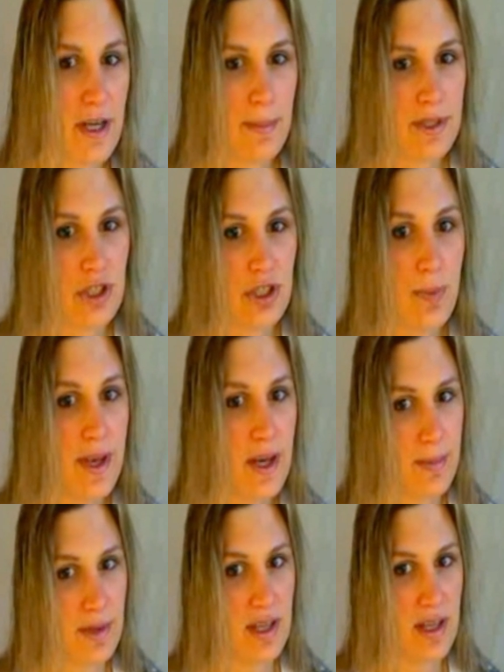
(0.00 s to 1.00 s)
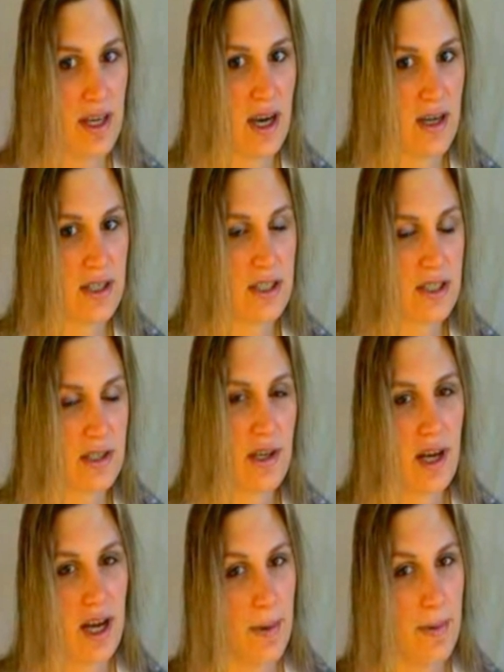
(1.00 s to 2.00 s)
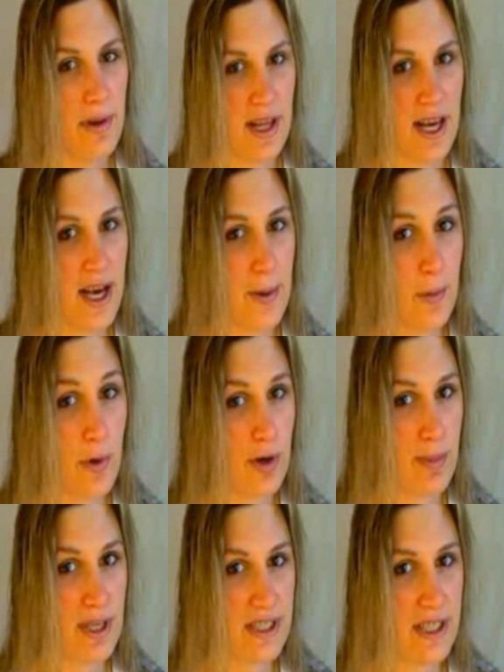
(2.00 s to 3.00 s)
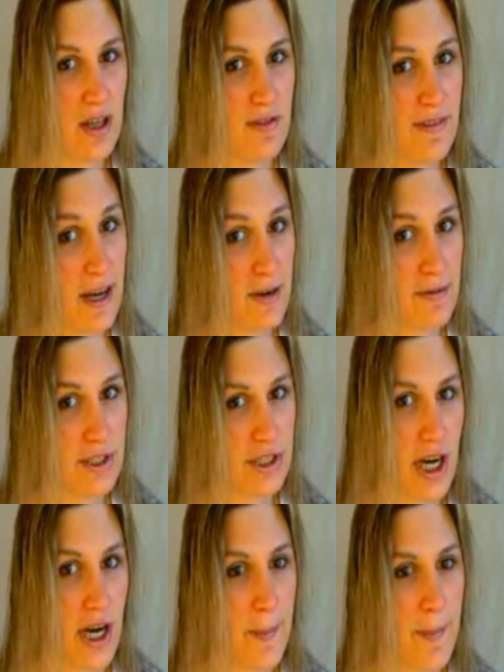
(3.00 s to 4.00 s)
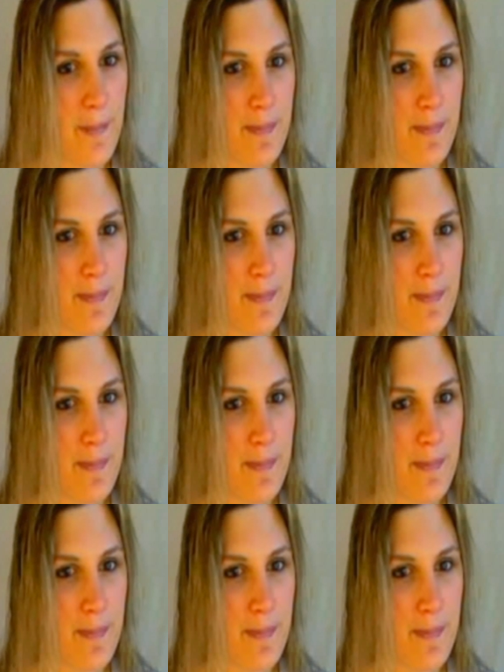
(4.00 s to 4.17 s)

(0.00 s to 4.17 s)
but to be completely honest, I really had worked myself out of a job.